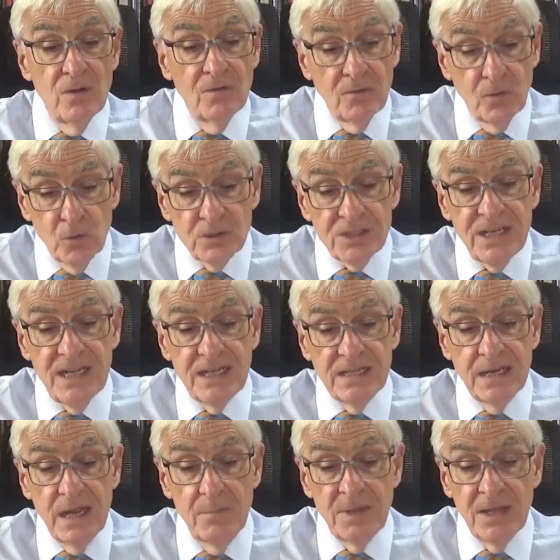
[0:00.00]
14
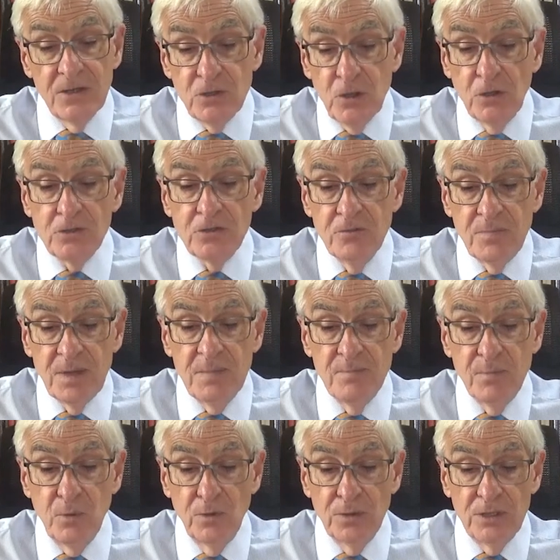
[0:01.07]
appear not to have been
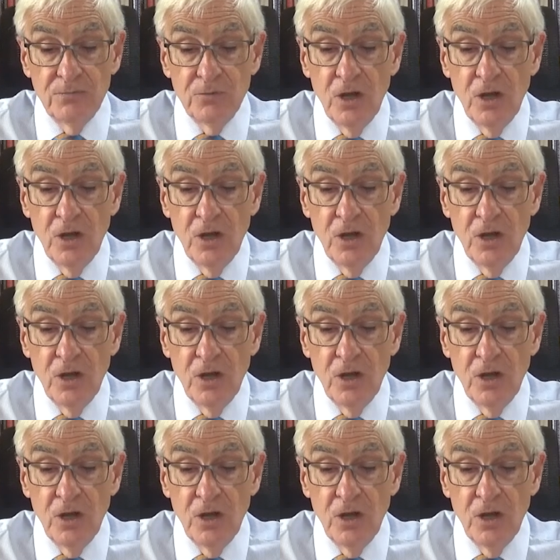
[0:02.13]
born in